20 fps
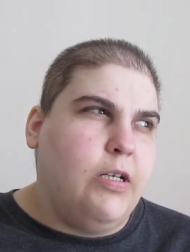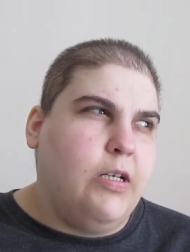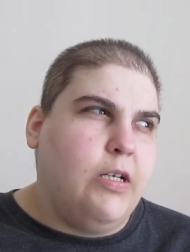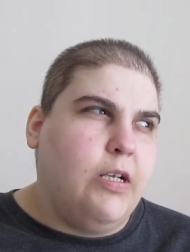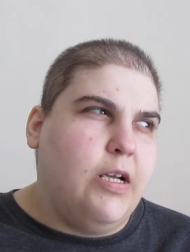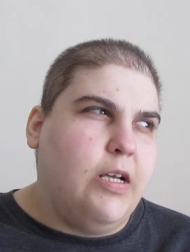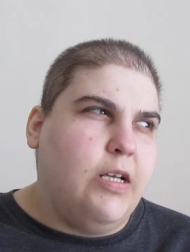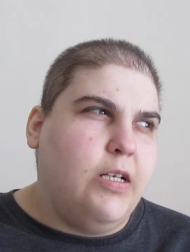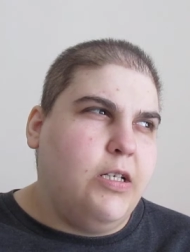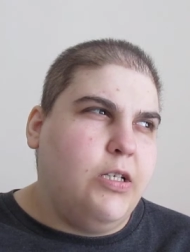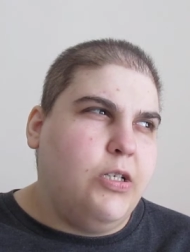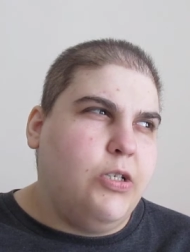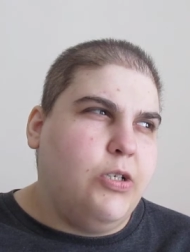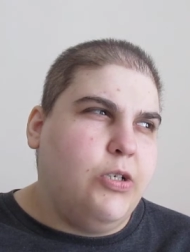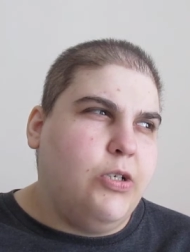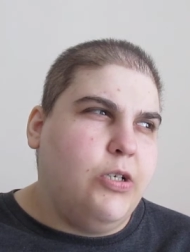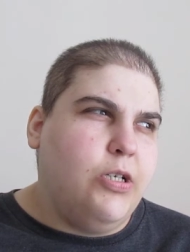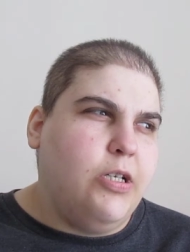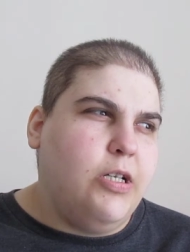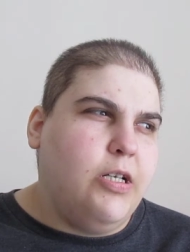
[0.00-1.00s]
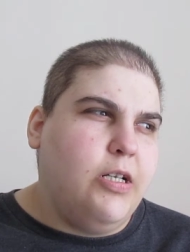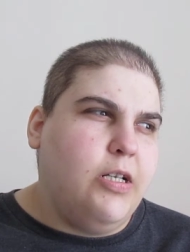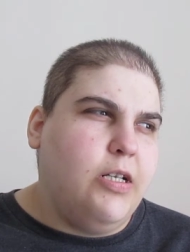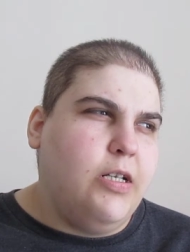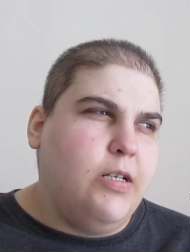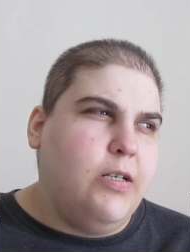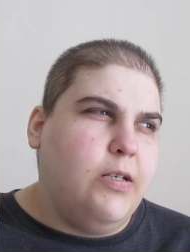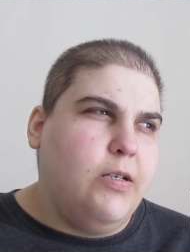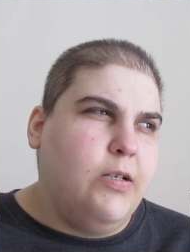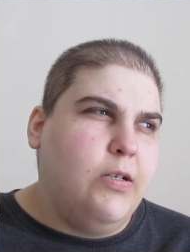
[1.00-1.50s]

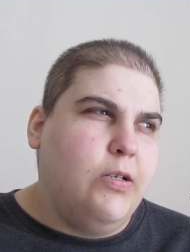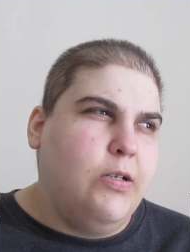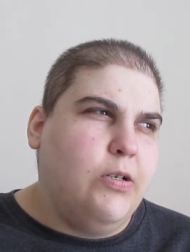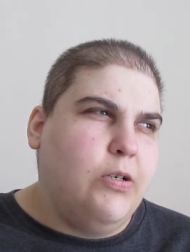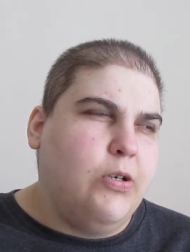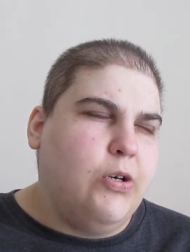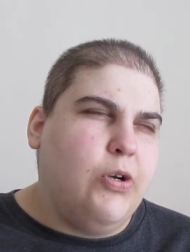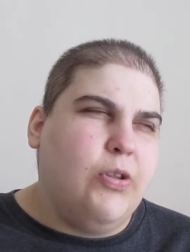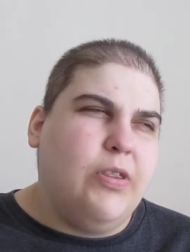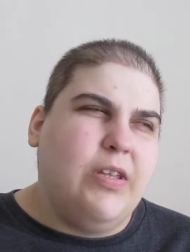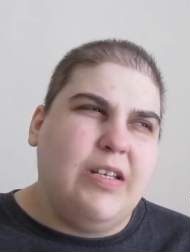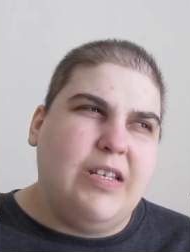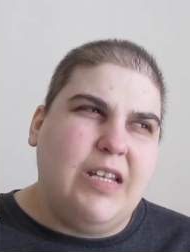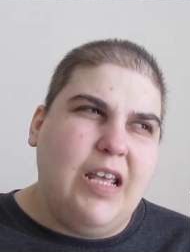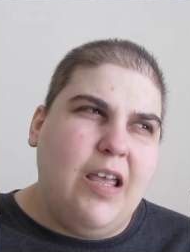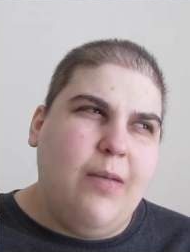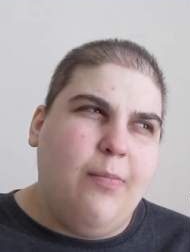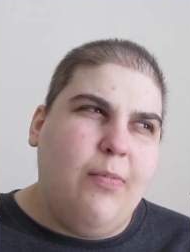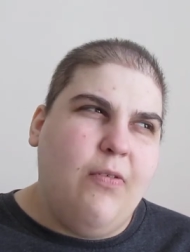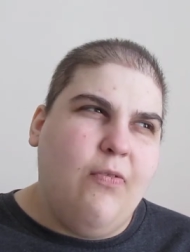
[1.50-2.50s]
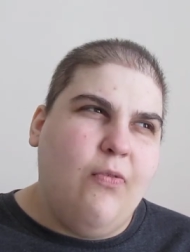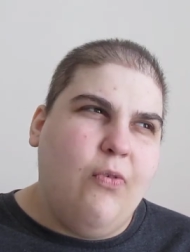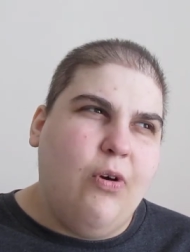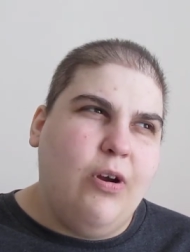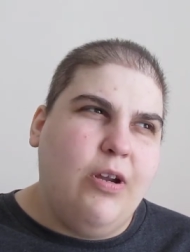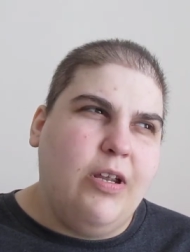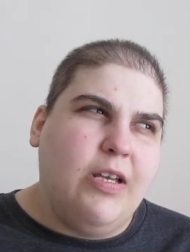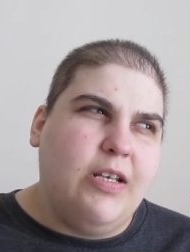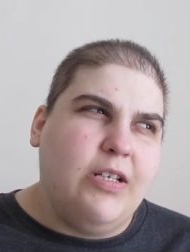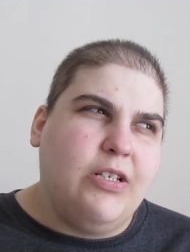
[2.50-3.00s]
yesterday or the day before
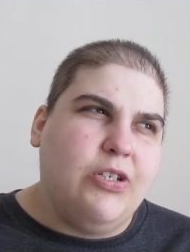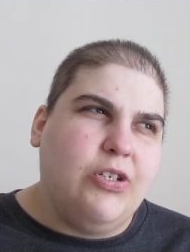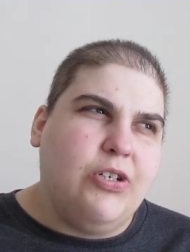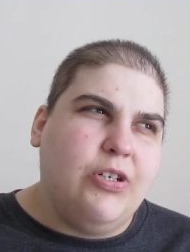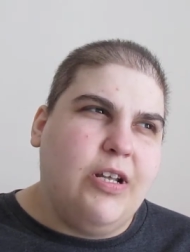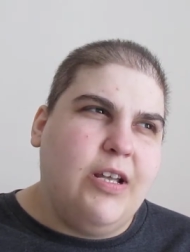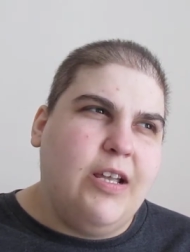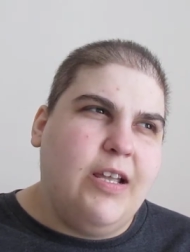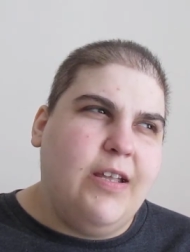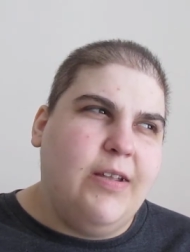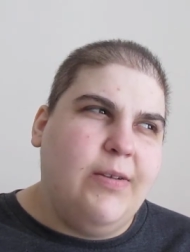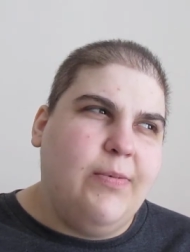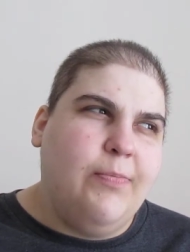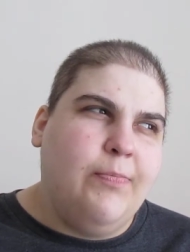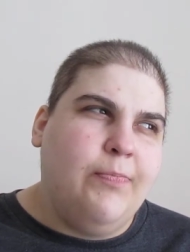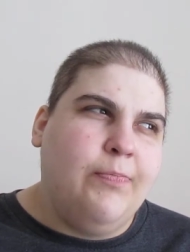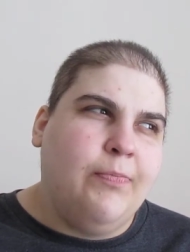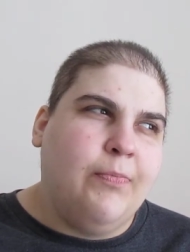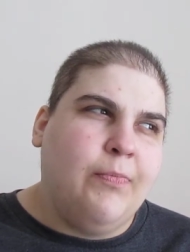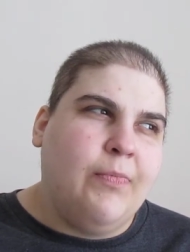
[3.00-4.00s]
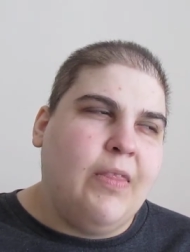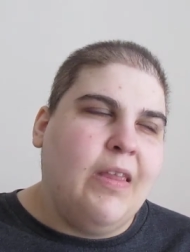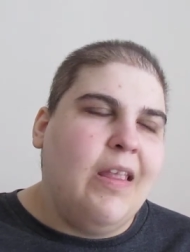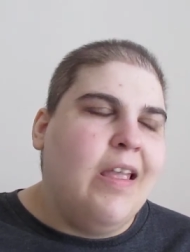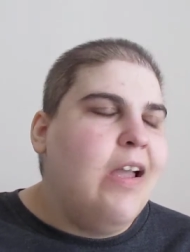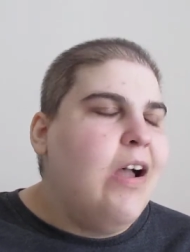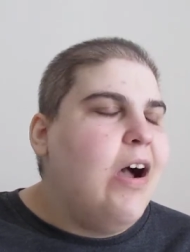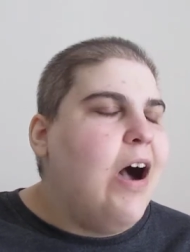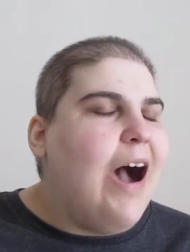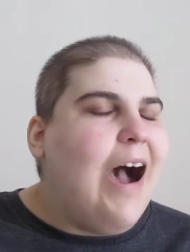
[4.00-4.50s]
yesterday.
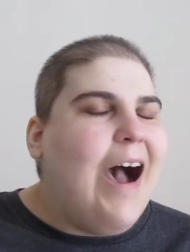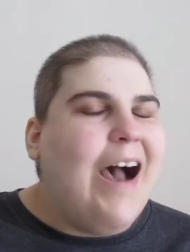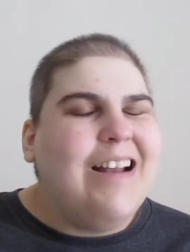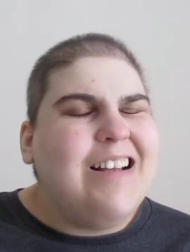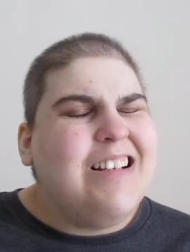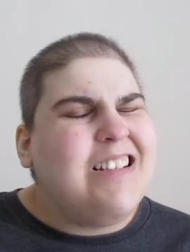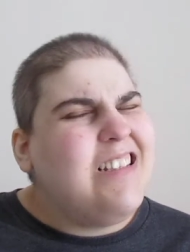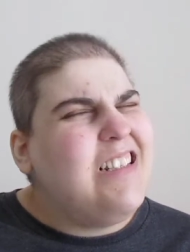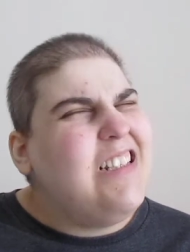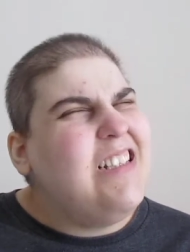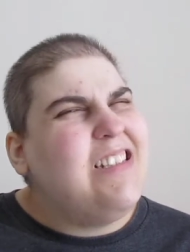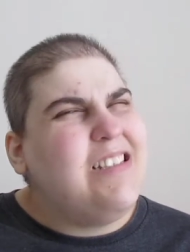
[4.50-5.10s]
Honestly,